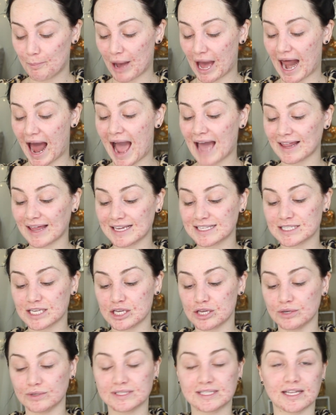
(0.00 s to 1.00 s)
But I like to
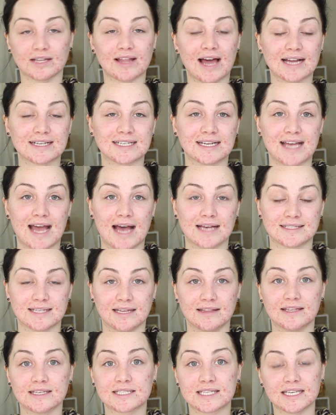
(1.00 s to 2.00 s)
use the lactic
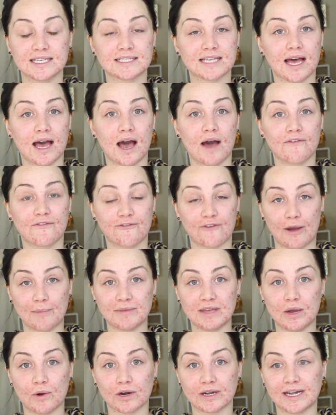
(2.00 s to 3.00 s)
acid. This is from
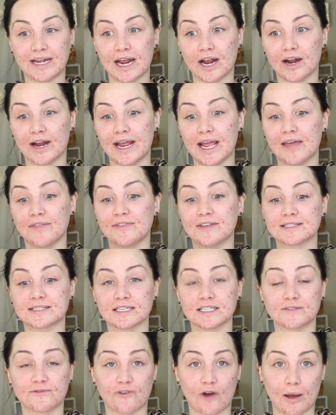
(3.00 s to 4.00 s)
The Ordinary. This
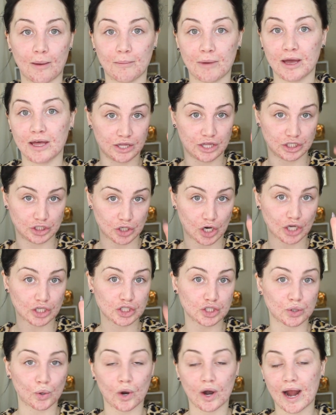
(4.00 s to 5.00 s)
is from the
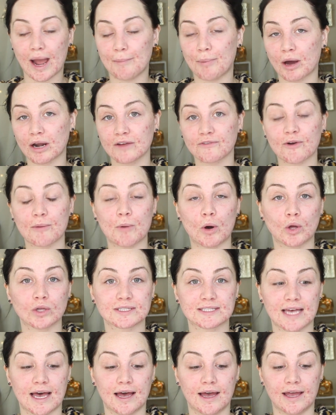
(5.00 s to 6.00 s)
drugstore. I bought it from
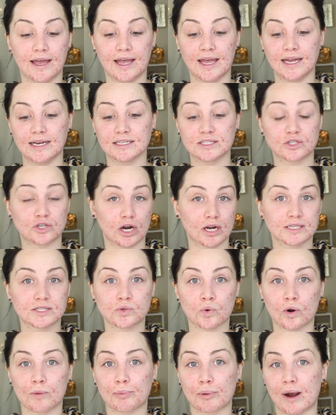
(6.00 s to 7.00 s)
Ulta. It is
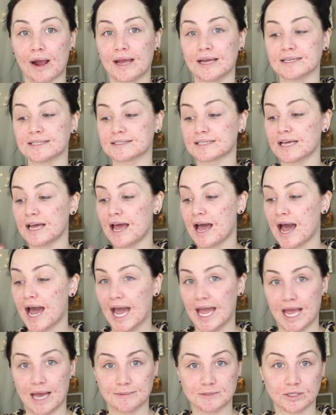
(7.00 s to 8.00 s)
drugstore price. I
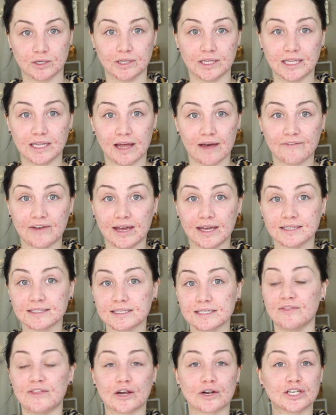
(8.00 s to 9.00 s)
absolutely love
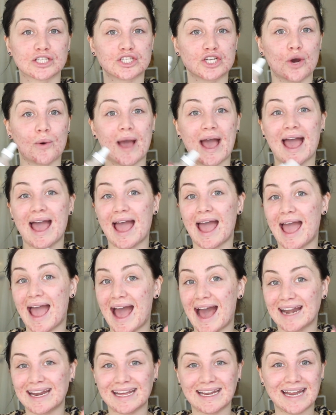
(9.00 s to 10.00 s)
it. There is no
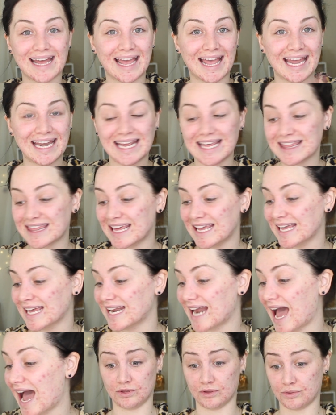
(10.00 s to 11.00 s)
added anything
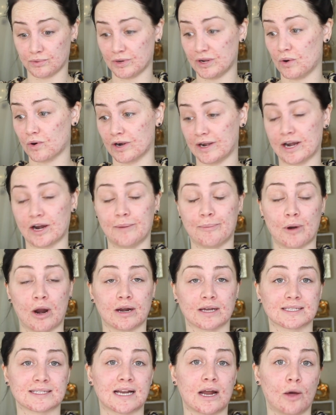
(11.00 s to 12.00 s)
in the 3 Ordinary
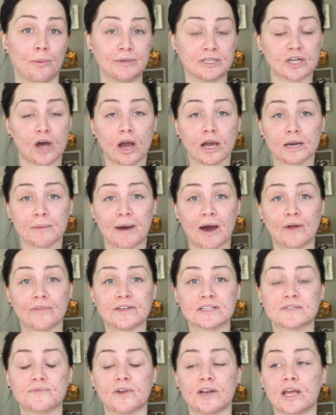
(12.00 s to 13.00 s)
products that I'll be talking about in
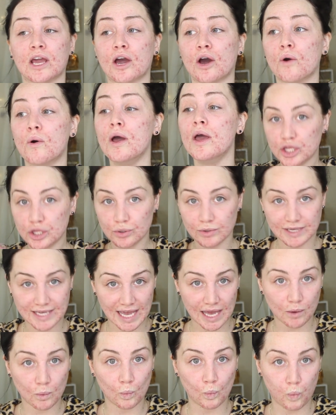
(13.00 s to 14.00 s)
this video. You
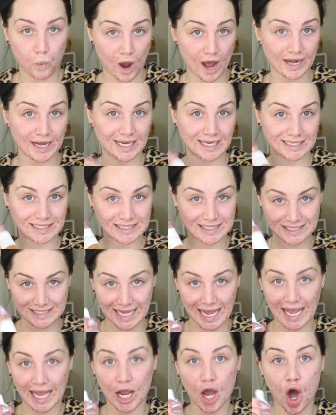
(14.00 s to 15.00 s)
get what it is
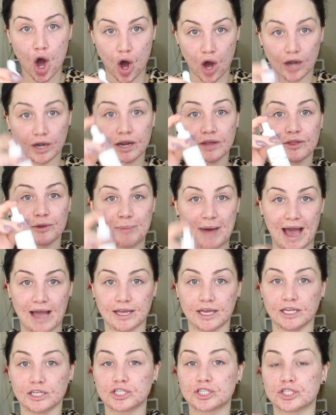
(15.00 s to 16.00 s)
saying on the package.